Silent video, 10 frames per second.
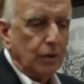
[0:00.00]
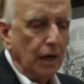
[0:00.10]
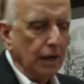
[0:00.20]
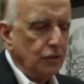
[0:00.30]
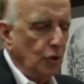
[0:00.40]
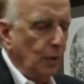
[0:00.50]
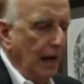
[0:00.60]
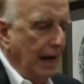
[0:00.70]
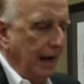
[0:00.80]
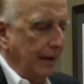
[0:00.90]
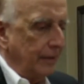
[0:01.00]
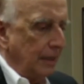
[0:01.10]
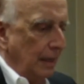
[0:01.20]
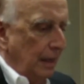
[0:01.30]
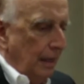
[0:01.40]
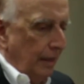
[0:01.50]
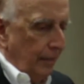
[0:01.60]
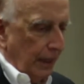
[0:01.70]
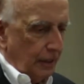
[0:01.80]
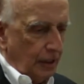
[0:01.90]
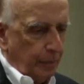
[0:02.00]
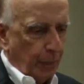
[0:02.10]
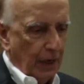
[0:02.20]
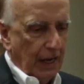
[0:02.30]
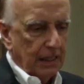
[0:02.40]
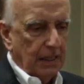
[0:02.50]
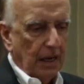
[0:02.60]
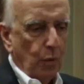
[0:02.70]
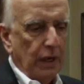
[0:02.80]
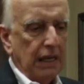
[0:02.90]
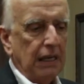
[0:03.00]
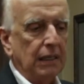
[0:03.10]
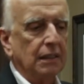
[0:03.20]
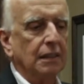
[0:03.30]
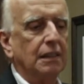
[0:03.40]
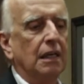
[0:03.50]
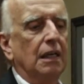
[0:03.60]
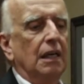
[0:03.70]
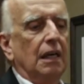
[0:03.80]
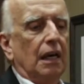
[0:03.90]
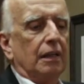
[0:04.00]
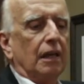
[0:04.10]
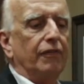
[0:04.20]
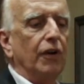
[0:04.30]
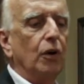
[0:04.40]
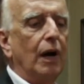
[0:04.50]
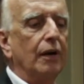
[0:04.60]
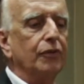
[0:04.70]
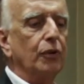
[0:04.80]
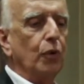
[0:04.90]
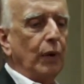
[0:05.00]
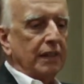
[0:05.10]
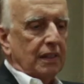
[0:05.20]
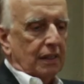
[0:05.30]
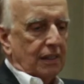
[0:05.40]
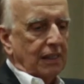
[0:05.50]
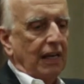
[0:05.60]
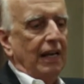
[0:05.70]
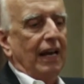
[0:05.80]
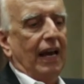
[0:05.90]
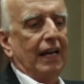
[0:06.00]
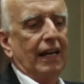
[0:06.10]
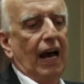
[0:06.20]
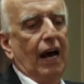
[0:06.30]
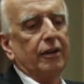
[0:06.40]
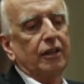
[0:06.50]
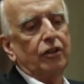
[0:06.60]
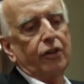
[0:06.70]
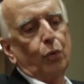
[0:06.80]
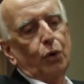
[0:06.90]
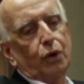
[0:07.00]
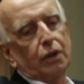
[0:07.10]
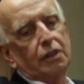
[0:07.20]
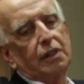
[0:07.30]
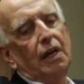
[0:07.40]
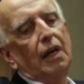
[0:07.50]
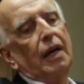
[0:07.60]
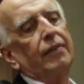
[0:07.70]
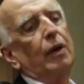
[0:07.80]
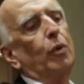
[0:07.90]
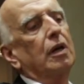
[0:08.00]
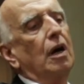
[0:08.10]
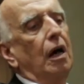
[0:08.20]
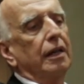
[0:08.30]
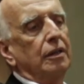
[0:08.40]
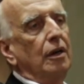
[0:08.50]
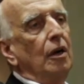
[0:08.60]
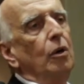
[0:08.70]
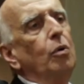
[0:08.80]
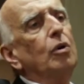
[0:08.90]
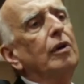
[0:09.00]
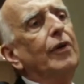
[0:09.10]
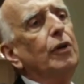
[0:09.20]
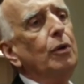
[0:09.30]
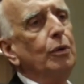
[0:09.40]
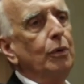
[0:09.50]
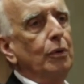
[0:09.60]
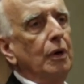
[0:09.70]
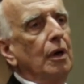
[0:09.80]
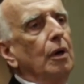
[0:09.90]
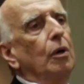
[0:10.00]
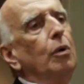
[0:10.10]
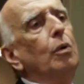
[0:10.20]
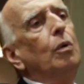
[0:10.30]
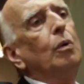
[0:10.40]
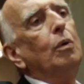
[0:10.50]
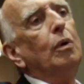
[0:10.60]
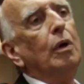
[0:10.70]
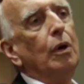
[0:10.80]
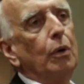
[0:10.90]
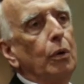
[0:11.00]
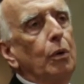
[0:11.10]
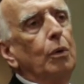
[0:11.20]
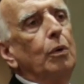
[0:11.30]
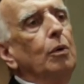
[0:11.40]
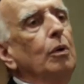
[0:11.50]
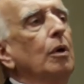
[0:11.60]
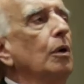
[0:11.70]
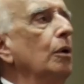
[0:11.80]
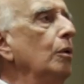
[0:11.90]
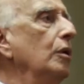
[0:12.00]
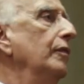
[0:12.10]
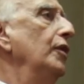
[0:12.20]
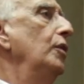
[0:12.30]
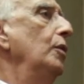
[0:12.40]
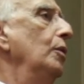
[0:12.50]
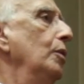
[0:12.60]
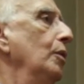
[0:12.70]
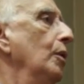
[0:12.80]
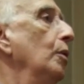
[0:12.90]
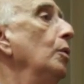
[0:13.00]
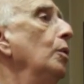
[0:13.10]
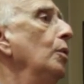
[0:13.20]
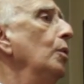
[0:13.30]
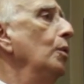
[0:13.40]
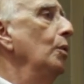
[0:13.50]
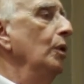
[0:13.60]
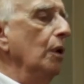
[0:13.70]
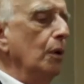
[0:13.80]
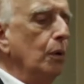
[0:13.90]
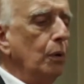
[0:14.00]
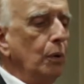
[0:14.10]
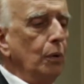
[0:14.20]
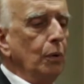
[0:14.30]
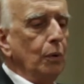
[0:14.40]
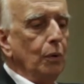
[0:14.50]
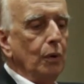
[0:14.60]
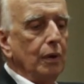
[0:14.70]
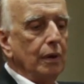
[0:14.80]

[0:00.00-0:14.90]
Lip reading: conjure wives, they spread their wings, and they flew out through the windows and out into the woods, and they were calling, "Who cook for you? Who? Who? Who cook for you? Who? Who?"